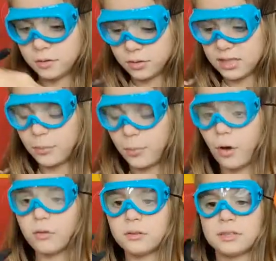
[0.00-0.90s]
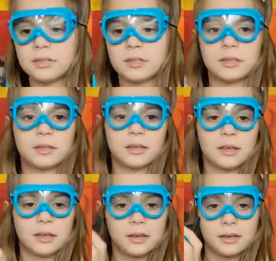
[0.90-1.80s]
twist the bolts.
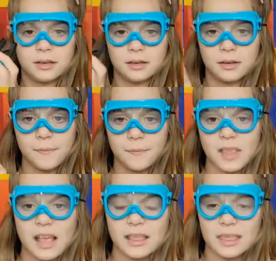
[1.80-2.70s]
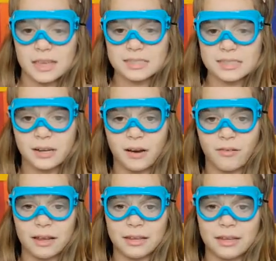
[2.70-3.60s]
This
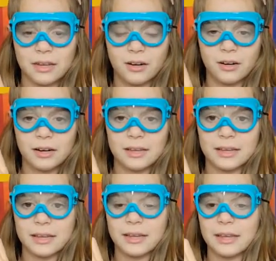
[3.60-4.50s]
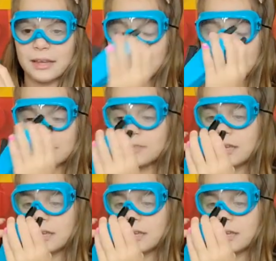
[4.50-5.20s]
right here is